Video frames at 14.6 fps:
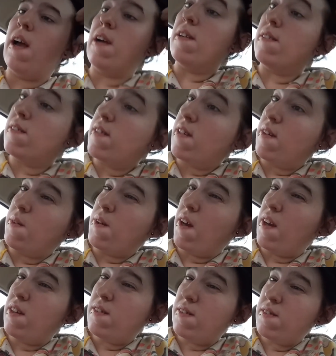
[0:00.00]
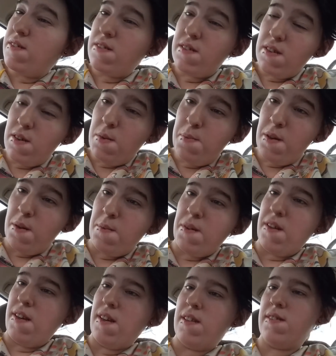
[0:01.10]
I'll see you guys in just a little bit
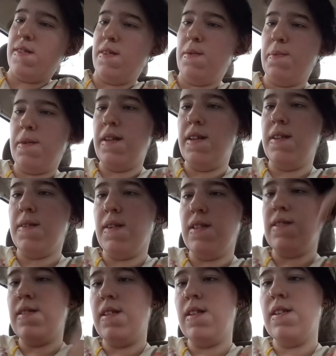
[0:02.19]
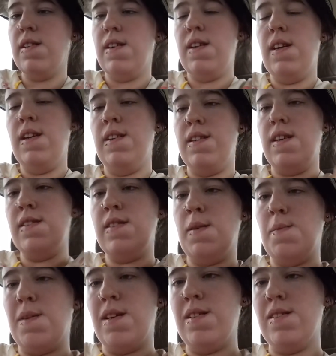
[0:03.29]
when it gets a little more interesting. And yes,
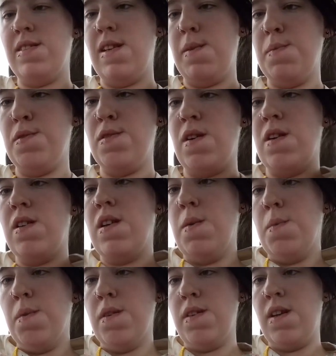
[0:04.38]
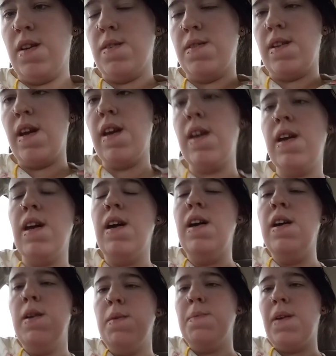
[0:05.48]
I'm wearing the same shirt I wore the other day
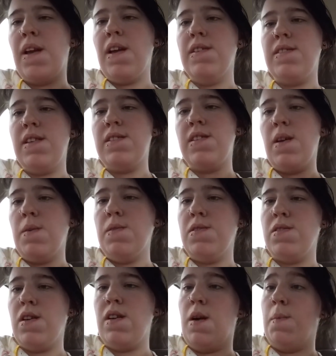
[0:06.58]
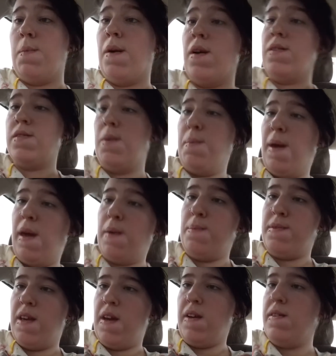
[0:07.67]
because that's the only shirt I brought to
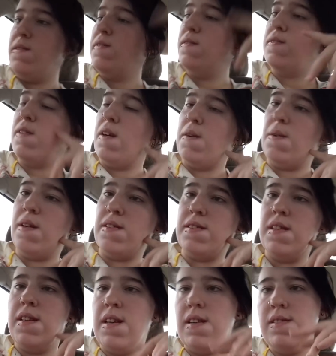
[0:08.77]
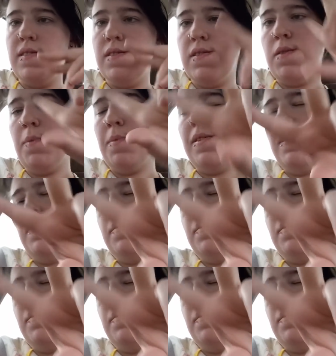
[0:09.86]
Babe's house. So I'll see you guys in just a little